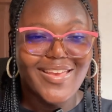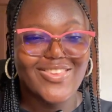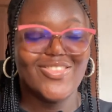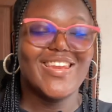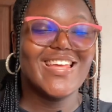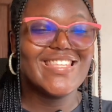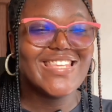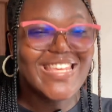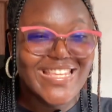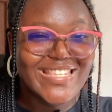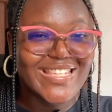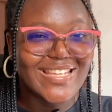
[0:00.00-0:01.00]
is not as
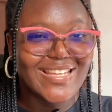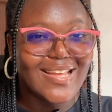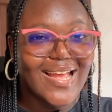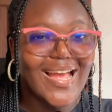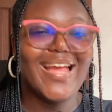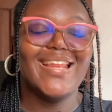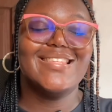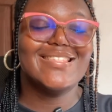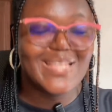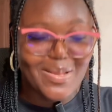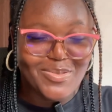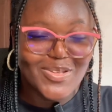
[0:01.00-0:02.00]
easy as it
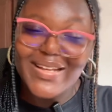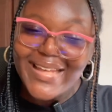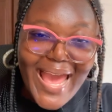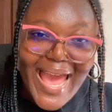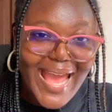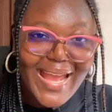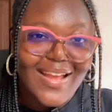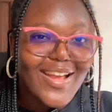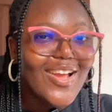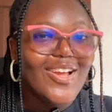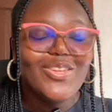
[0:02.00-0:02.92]
seems, okay?